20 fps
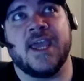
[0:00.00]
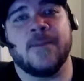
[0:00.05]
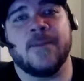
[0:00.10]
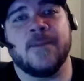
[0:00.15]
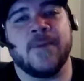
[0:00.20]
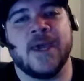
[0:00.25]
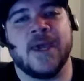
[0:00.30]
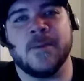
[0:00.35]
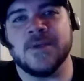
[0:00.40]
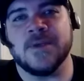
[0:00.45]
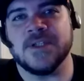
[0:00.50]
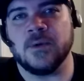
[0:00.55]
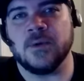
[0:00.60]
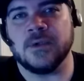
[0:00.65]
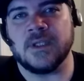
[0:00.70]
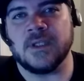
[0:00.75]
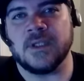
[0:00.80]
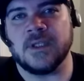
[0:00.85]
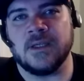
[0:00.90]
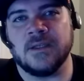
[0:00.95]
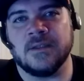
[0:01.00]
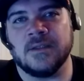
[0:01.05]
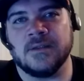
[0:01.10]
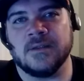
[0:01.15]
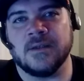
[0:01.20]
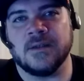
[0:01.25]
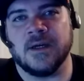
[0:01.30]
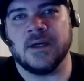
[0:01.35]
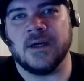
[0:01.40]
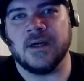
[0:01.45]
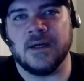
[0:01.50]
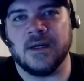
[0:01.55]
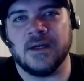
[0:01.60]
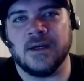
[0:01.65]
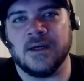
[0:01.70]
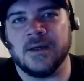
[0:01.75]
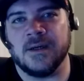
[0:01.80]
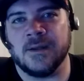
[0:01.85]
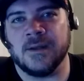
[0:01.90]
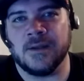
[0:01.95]
campaign was only
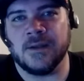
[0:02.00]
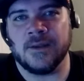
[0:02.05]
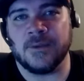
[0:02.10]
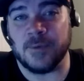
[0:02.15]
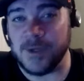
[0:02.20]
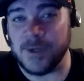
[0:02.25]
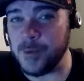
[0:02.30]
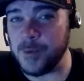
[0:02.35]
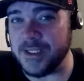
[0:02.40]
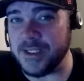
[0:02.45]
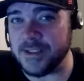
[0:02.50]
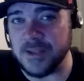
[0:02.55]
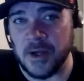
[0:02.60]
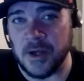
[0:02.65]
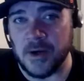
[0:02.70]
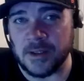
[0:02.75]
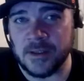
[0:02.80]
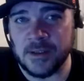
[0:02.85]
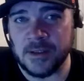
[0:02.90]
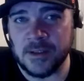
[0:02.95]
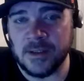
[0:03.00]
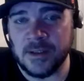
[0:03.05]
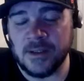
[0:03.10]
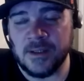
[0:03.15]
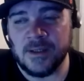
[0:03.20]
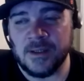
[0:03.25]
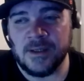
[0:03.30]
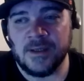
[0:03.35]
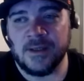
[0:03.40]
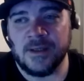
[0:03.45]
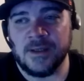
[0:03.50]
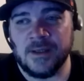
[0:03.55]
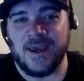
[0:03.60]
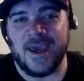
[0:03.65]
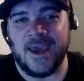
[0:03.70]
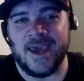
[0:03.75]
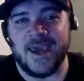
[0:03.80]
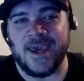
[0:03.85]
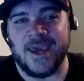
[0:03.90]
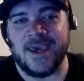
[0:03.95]
uh, three weeks long,
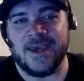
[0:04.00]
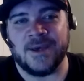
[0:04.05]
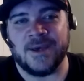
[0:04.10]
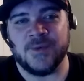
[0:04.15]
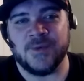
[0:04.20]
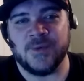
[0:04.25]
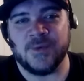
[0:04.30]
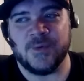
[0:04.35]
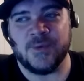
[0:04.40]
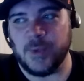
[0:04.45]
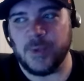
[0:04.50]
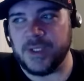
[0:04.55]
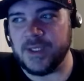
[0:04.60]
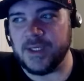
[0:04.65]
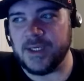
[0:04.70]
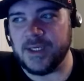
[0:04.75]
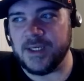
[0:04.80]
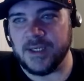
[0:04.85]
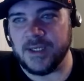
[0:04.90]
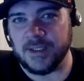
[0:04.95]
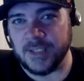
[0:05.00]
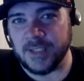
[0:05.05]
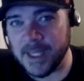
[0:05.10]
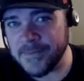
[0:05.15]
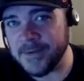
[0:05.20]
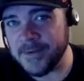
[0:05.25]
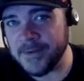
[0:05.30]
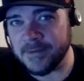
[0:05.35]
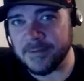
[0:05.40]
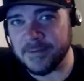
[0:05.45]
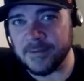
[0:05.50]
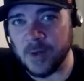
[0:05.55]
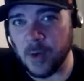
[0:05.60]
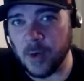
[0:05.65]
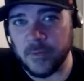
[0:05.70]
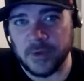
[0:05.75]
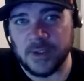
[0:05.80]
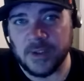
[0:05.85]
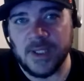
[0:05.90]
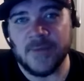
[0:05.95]
mm-hmm. and we hit eleven
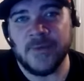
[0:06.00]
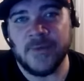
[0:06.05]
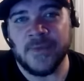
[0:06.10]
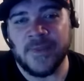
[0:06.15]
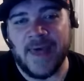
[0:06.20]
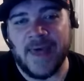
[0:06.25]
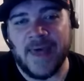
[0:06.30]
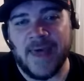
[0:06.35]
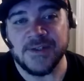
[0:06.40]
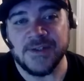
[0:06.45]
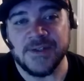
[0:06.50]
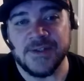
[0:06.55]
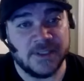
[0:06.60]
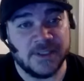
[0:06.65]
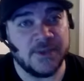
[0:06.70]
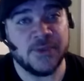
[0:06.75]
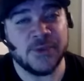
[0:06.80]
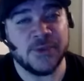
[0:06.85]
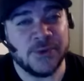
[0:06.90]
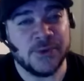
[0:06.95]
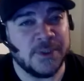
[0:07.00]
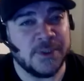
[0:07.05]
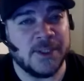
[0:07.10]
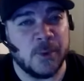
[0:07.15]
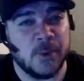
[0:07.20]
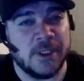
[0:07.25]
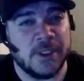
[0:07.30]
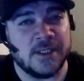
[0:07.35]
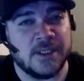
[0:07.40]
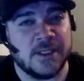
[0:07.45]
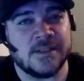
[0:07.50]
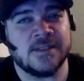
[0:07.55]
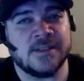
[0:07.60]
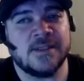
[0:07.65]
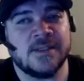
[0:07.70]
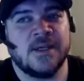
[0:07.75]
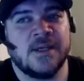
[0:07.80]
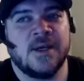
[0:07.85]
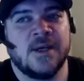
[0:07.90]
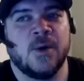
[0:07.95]
over eleven thousand in three
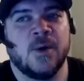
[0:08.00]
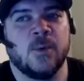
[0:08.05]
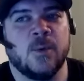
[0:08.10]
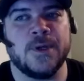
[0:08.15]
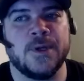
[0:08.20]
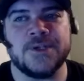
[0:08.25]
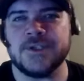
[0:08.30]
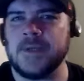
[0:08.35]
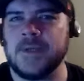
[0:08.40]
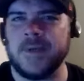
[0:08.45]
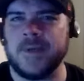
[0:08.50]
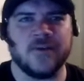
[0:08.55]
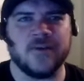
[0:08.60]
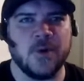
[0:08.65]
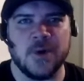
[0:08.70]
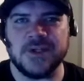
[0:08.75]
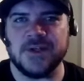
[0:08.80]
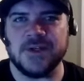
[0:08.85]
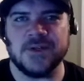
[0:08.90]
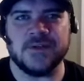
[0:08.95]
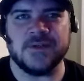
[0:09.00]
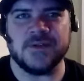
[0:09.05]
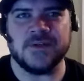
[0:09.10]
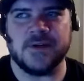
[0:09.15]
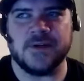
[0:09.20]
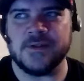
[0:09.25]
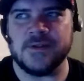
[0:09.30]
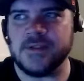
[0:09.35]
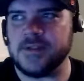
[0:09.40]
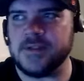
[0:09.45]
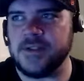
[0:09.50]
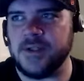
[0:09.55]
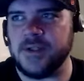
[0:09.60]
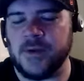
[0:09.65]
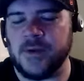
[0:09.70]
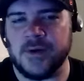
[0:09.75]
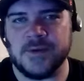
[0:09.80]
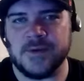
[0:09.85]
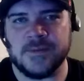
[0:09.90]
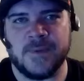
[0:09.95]
weeks. Which I mean, of course, there's there's you
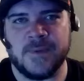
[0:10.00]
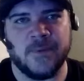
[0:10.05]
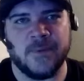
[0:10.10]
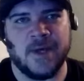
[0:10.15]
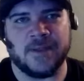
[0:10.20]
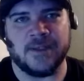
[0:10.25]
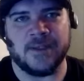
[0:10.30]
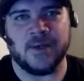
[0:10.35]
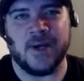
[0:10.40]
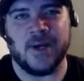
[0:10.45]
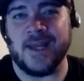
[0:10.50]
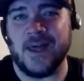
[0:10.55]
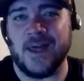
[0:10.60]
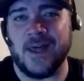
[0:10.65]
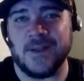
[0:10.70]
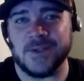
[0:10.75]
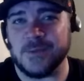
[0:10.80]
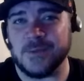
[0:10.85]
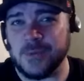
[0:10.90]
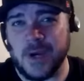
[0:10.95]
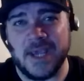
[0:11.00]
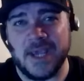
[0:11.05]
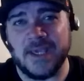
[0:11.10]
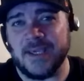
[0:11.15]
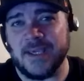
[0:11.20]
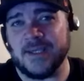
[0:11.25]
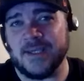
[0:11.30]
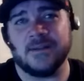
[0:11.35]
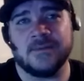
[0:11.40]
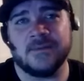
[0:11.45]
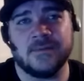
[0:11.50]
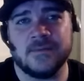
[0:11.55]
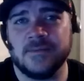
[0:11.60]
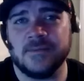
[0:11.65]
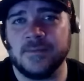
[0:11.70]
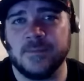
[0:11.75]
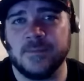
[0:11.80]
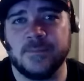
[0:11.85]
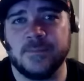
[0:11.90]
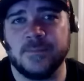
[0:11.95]
know there's people out there right now that's raking in
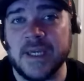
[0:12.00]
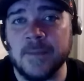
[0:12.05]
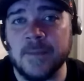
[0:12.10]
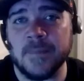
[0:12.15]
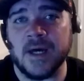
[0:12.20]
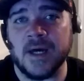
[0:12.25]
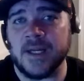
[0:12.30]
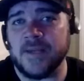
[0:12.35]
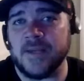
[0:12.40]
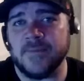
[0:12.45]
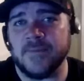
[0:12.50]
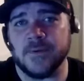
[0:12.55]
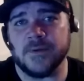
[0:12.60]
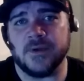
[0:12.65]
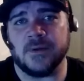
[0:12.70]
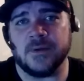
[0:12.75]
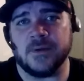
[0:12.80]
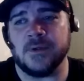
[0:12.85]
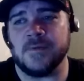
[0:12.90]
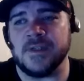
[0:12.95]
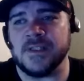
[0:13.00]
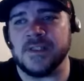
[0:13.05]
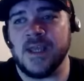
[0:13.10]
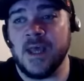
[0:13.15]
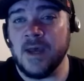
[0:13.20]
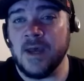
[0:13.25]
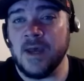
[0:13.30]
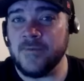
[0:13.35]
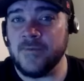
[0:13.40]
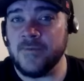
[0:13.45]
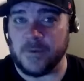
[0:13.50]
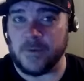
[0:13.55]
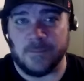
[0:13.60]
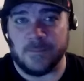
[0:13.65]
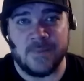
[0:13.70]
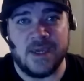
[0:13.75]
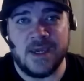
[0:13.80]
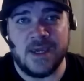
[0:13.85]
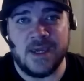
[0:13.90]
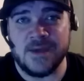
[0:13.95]
big money for their movies. For
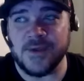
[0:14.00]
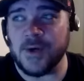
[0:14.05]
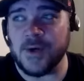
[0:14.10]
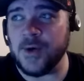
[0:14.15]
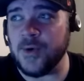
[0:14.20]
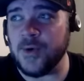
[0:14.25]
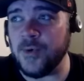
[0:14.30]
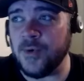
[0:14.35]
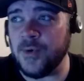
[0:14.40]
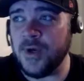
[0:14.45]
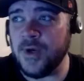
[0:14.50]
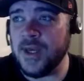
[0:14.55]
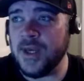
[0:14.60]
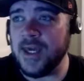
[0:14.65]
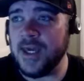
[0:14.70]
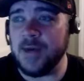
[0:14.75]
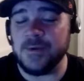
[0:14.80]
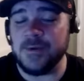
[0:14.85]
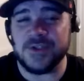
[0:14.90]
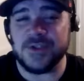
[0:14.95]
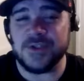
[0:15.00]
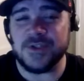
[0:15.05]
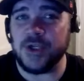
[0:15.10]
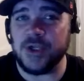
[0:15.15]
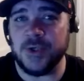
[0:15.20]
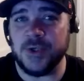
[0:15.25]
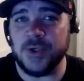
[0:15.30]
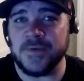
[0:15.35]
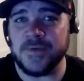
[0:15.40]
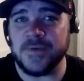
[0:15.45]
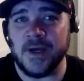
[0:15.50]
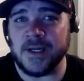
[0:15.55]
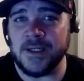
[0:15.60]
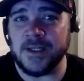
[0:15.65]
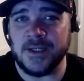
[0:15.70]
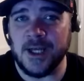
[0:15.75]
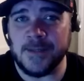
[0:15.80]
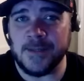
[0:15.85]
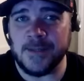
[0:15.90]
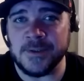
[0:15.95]
me though, it was a huge fucking
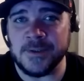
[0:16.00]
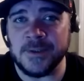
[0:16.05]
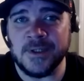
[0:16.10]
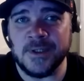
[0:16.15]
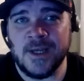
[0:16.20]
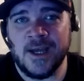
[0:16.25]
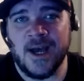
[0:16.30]
W